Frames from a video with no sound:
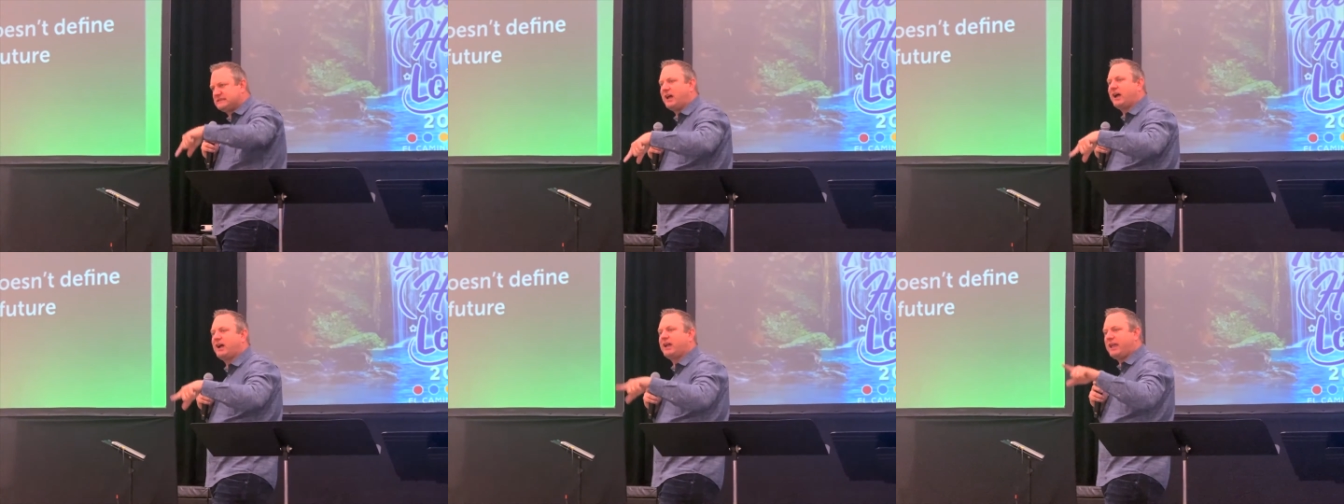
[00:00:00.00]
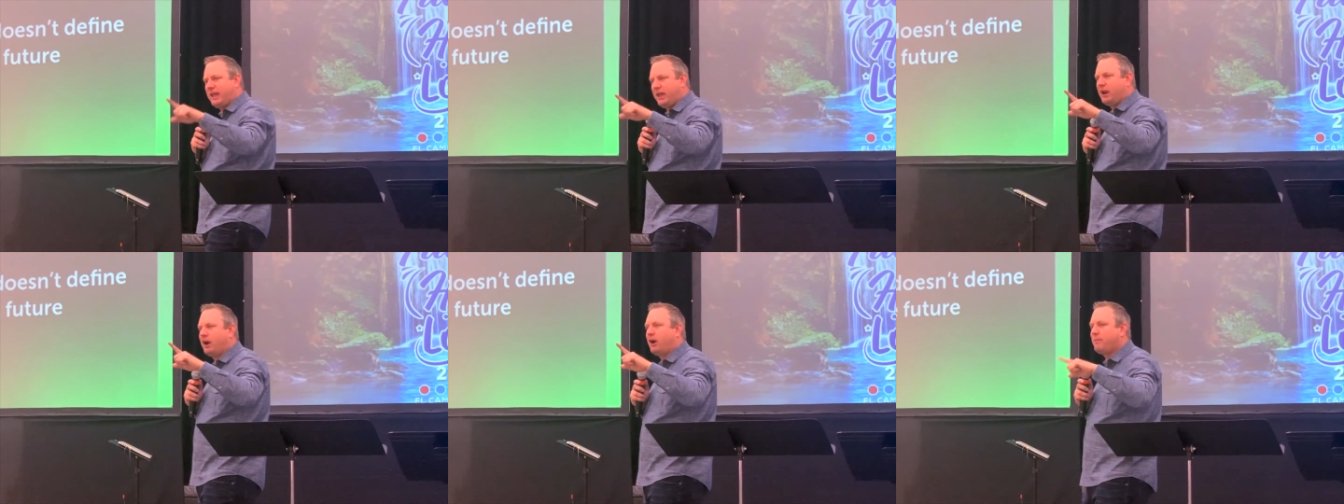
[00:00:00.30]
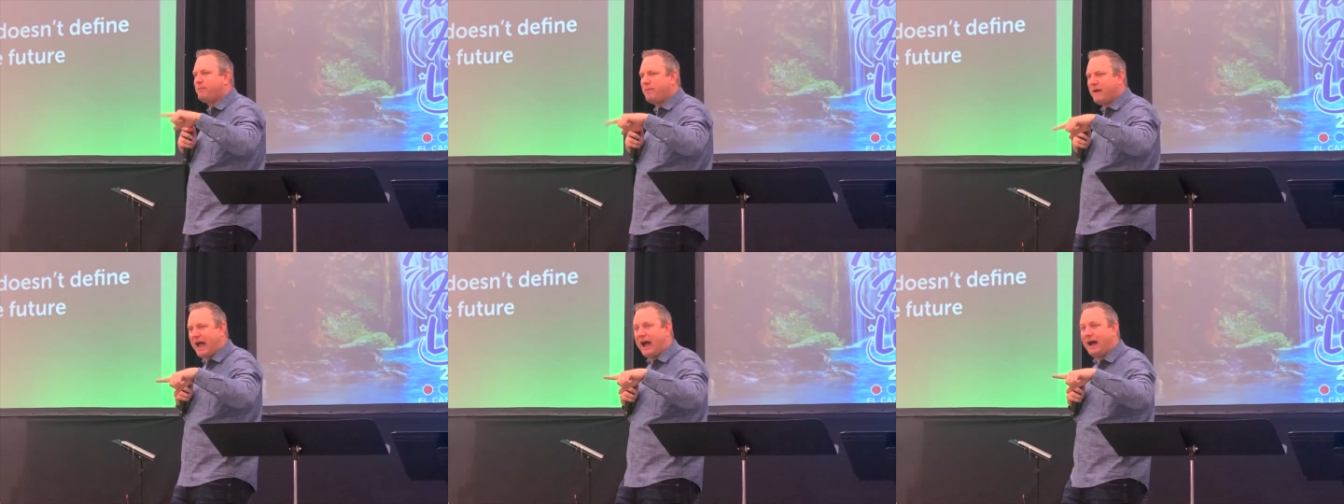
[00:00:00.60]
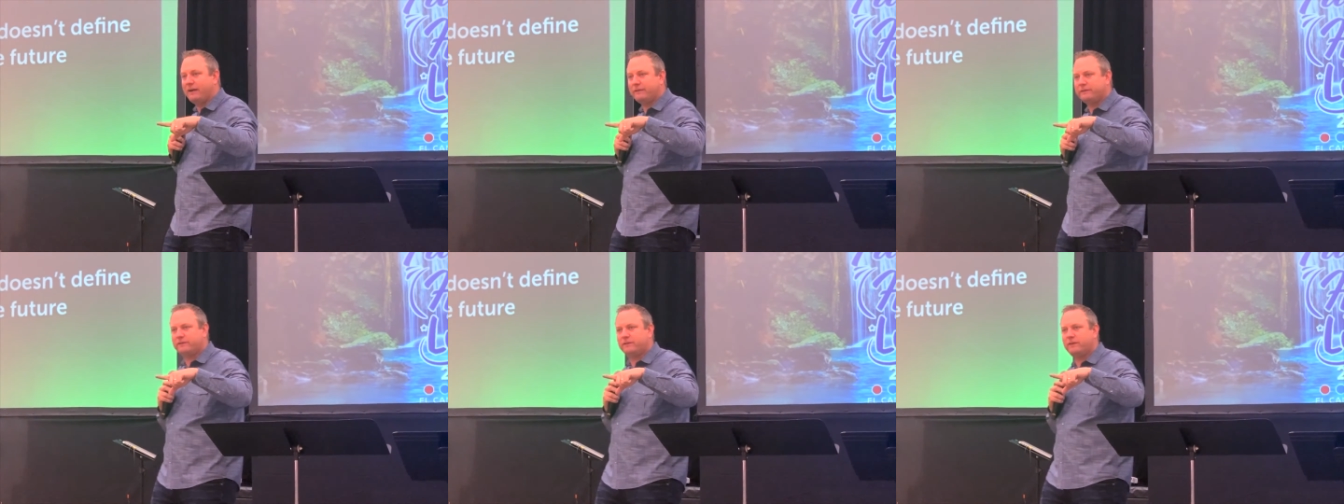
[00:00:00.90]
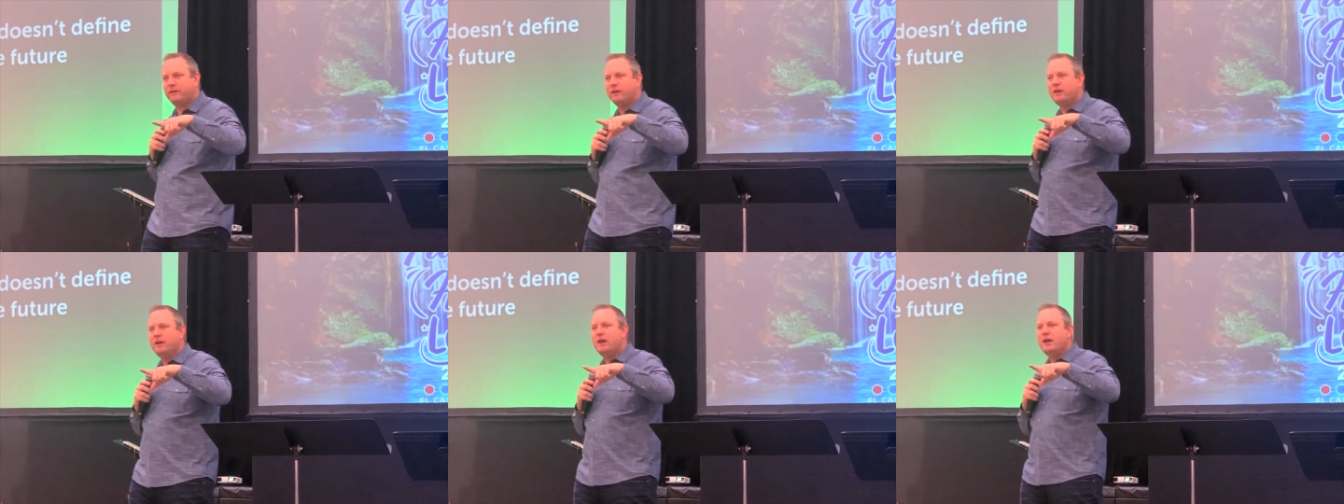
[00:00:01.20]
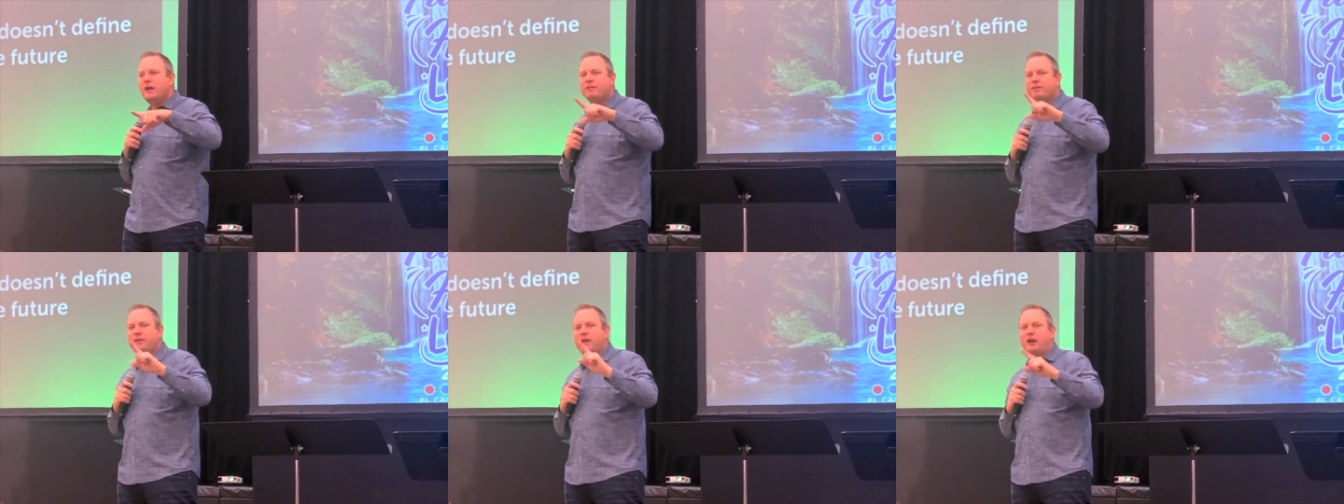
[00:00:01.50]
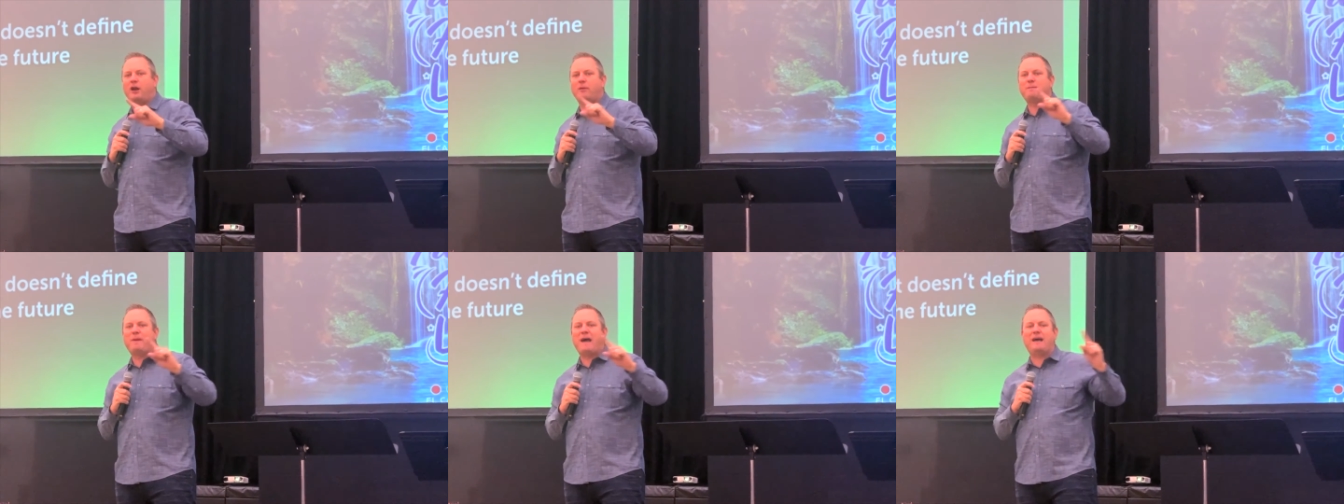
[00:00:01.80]
stuck in our past, then
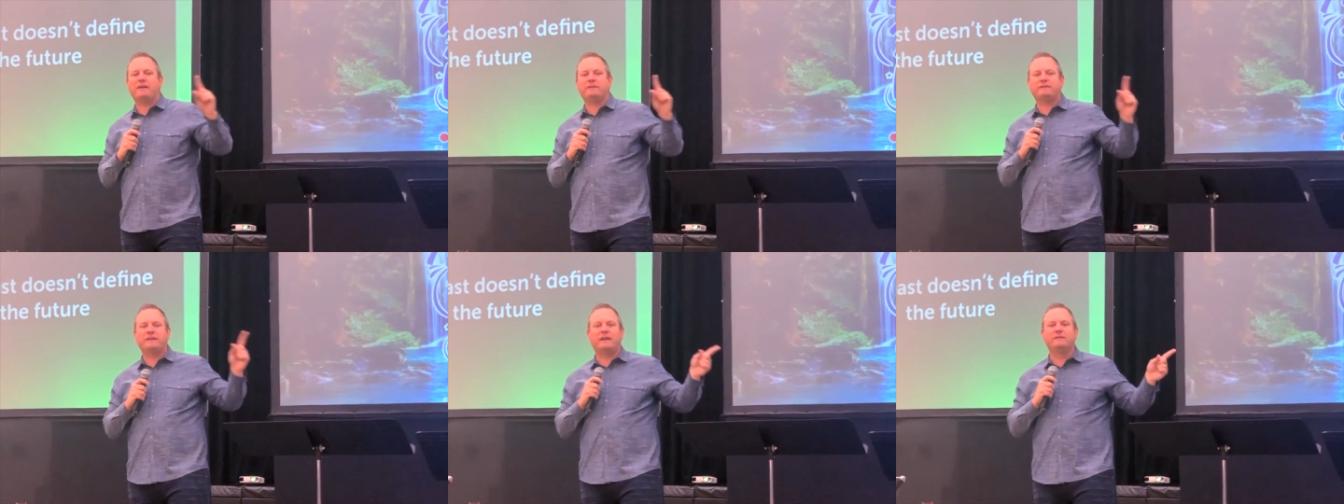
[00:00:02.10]
our past